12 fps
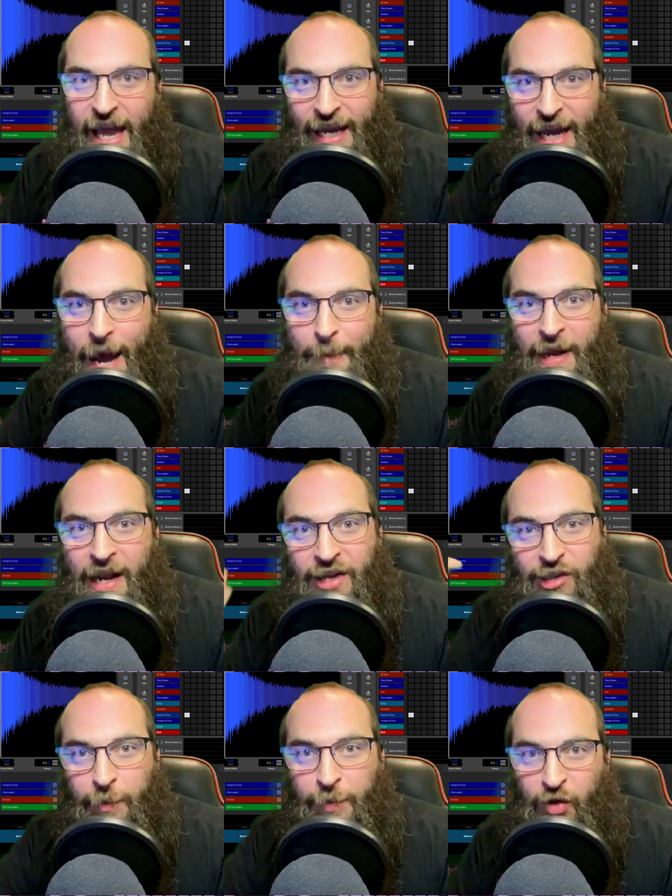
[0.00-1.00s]
comment,
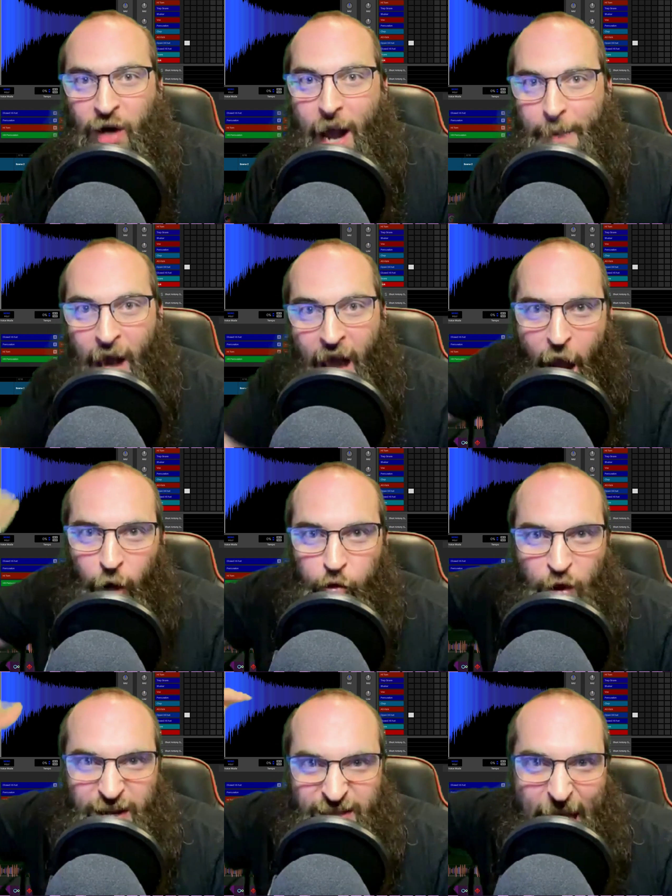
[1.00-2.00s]
subscribe, and ring